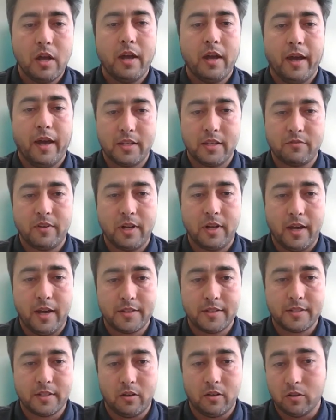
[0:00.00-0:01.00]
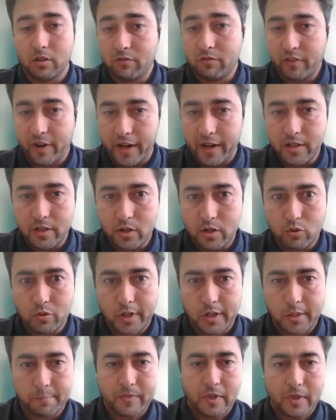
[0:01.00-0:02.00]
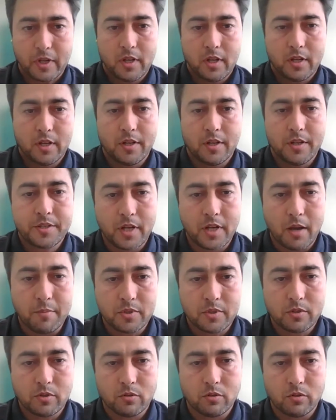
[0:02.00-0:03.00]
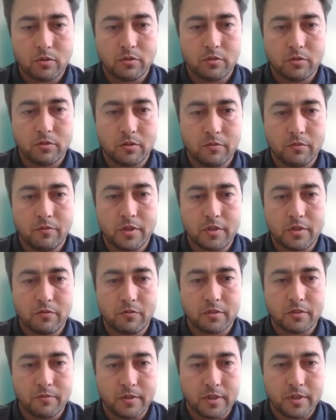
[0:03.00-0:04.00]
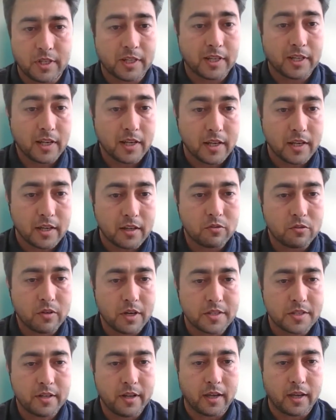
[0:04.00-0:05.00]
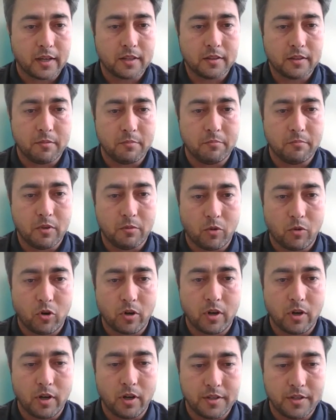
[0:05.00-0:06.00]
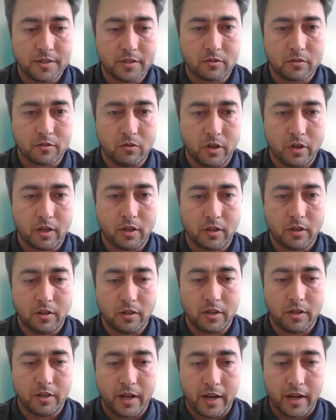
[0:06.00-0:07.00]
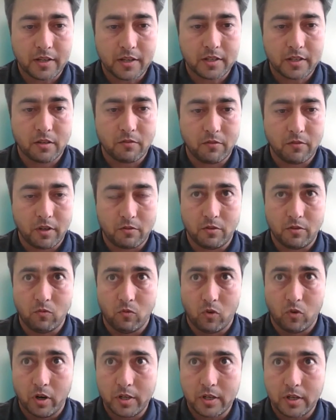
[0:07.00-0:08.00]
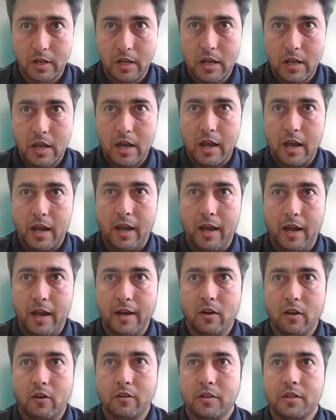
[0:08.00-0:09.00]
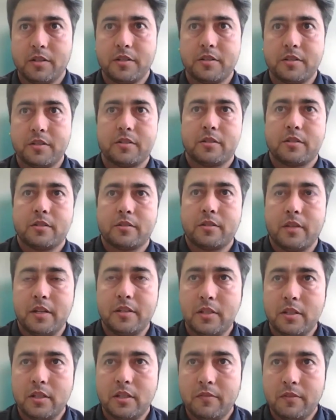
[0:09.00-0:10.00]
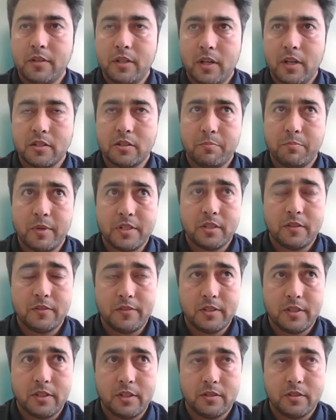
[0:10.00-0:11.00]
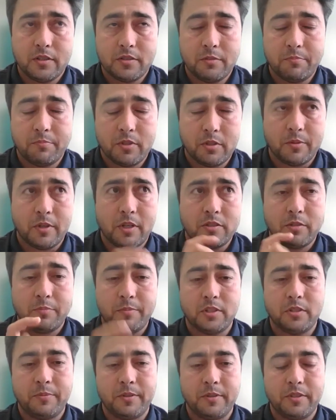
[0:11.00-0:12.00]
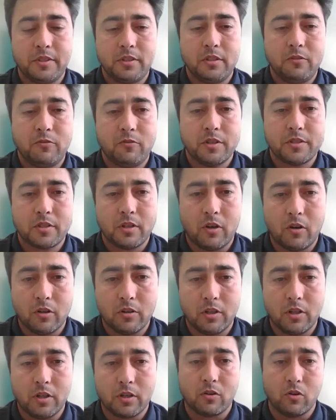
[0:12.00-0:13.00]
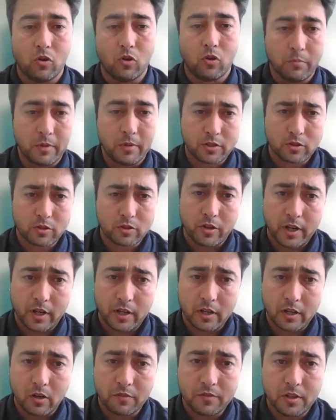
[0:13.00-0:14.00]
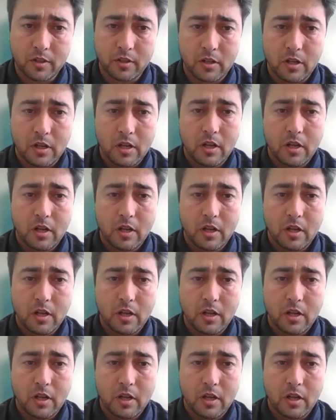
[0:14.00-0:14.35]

as well as on the fine tuning steps. So which was very clear to us the model is going in the direction where we want. And on the sensitivity and specificity was on the global scoring of the